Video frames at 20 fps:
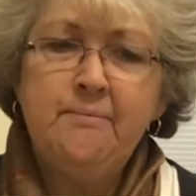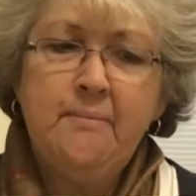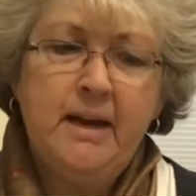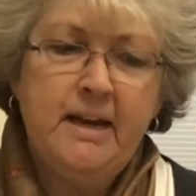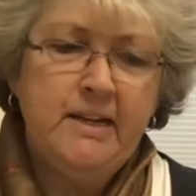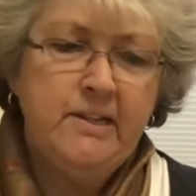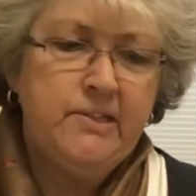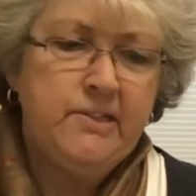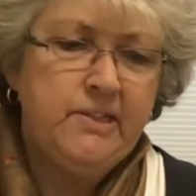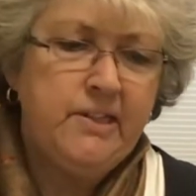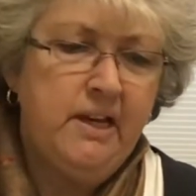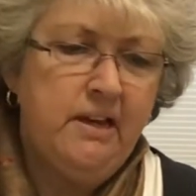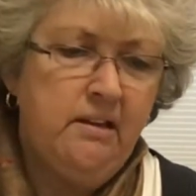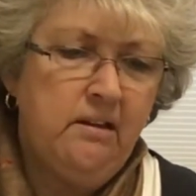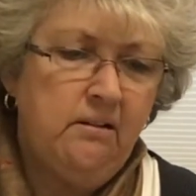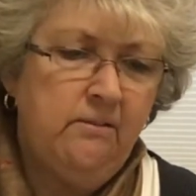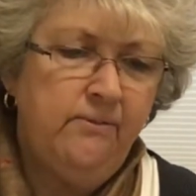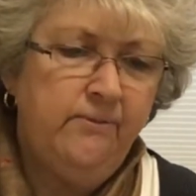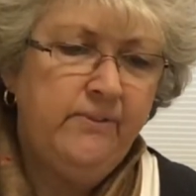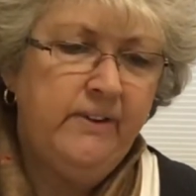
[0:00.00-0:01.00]

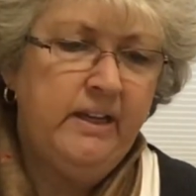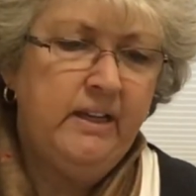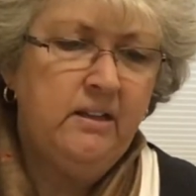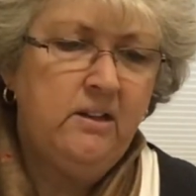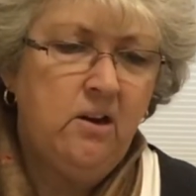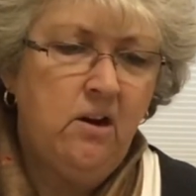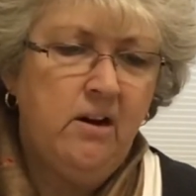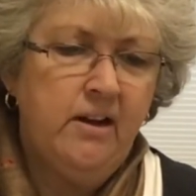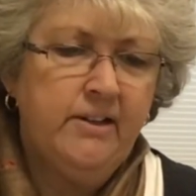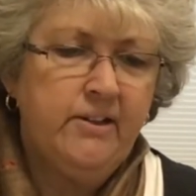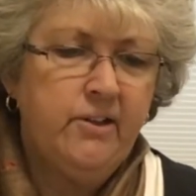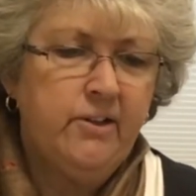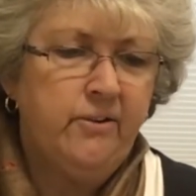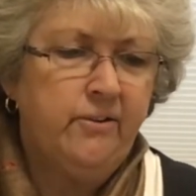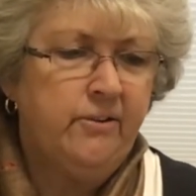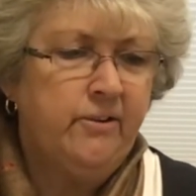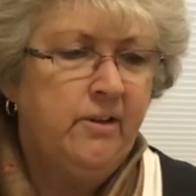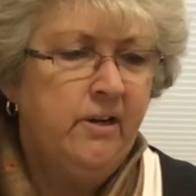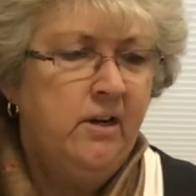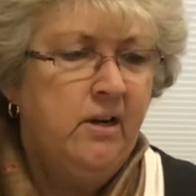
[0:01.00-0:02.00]
myself in
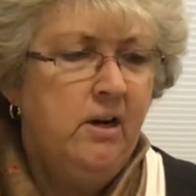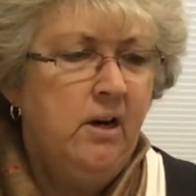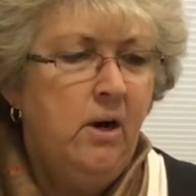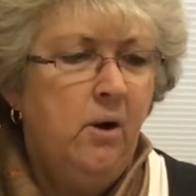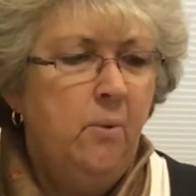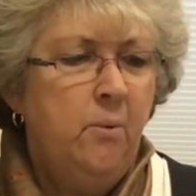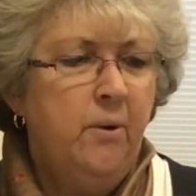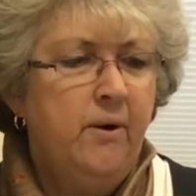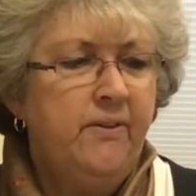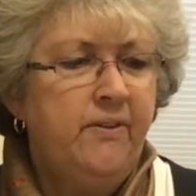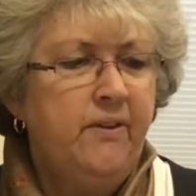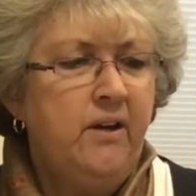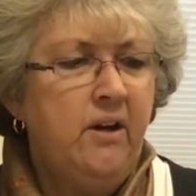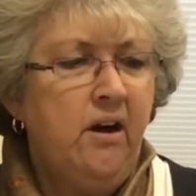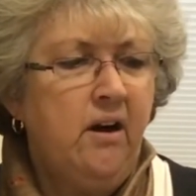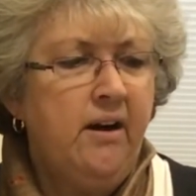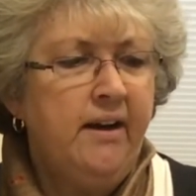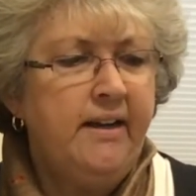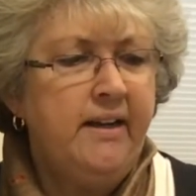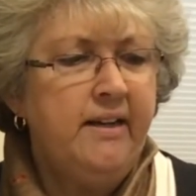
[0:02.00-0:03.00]
concert where the
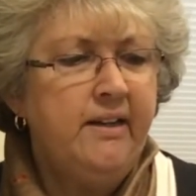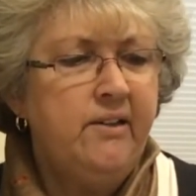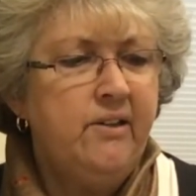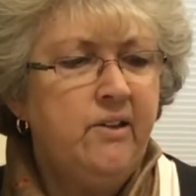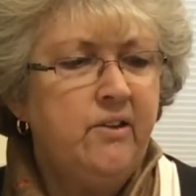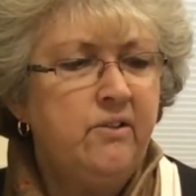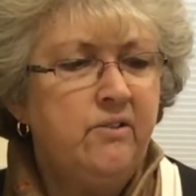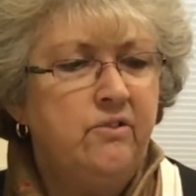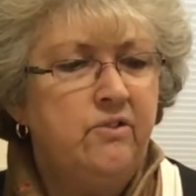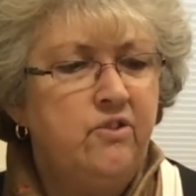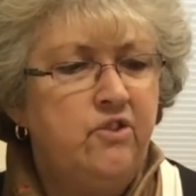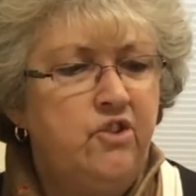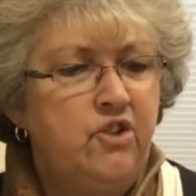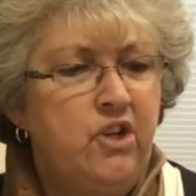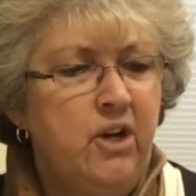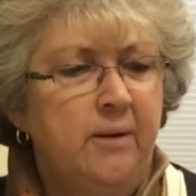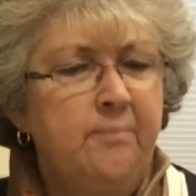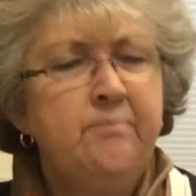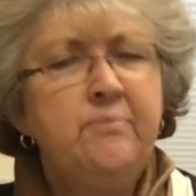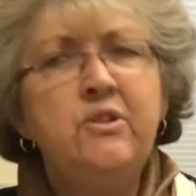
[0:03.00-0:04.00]
audience
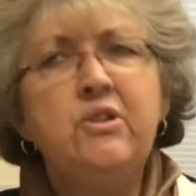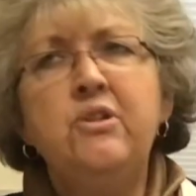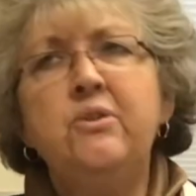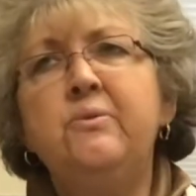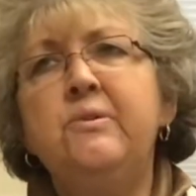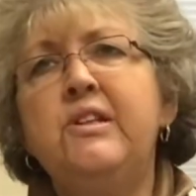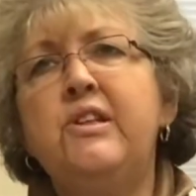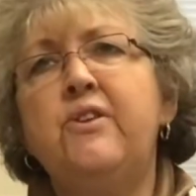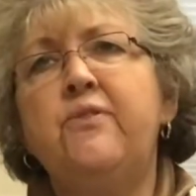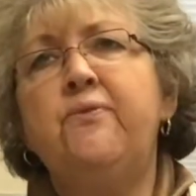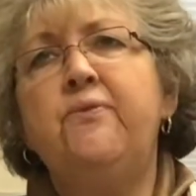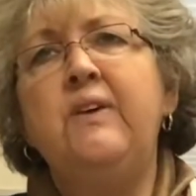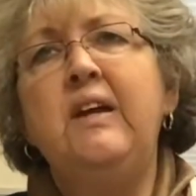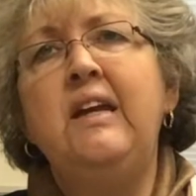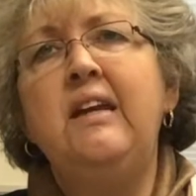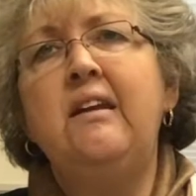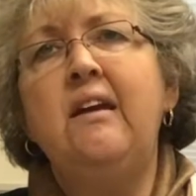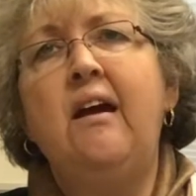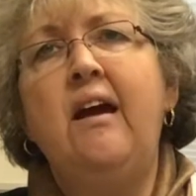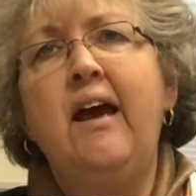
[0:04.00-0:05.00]
jumped to its
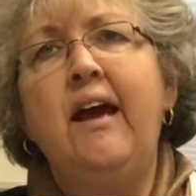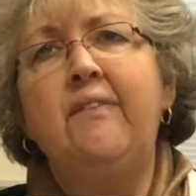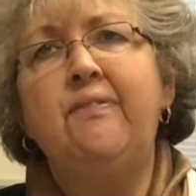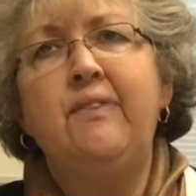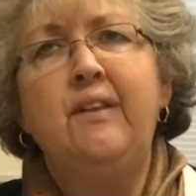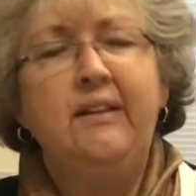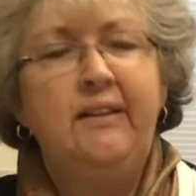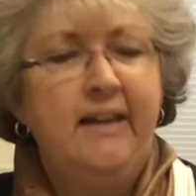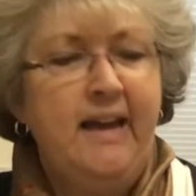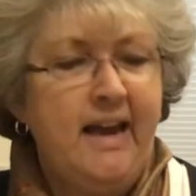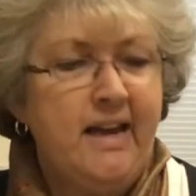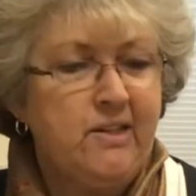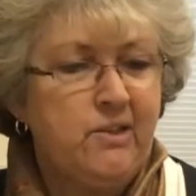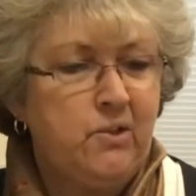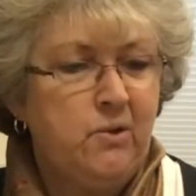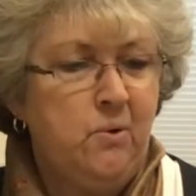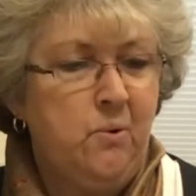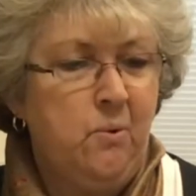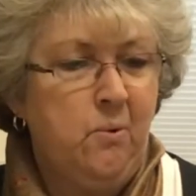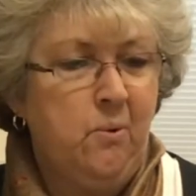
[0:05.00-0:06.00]
feet at the
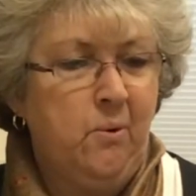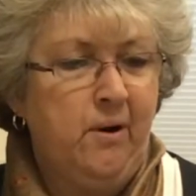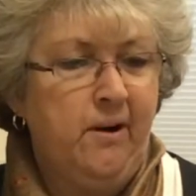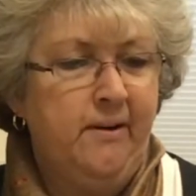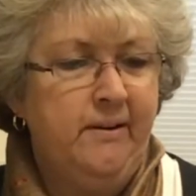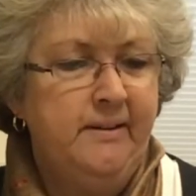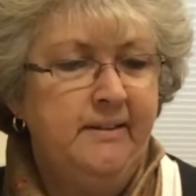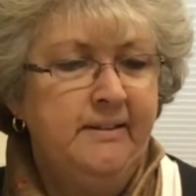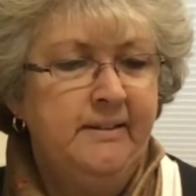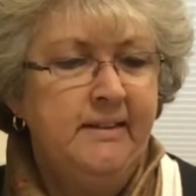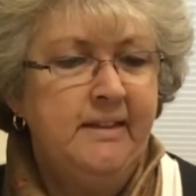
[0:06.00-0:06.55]
last chord,